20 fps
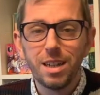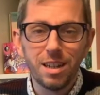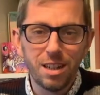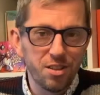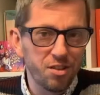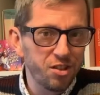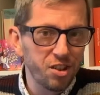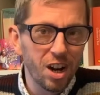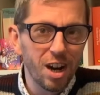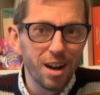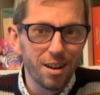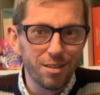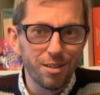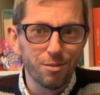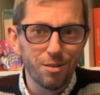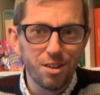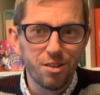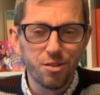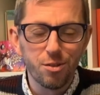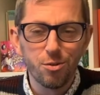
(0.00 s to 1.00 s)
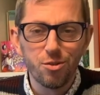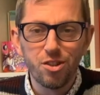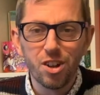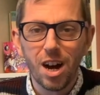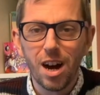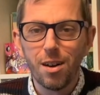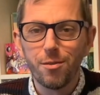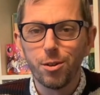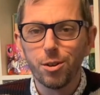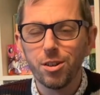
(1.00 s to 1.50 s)
its original
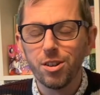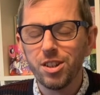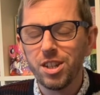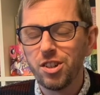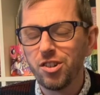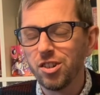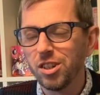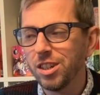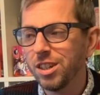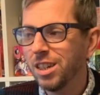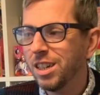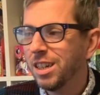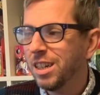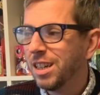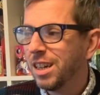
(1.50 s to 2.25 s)
Java edition.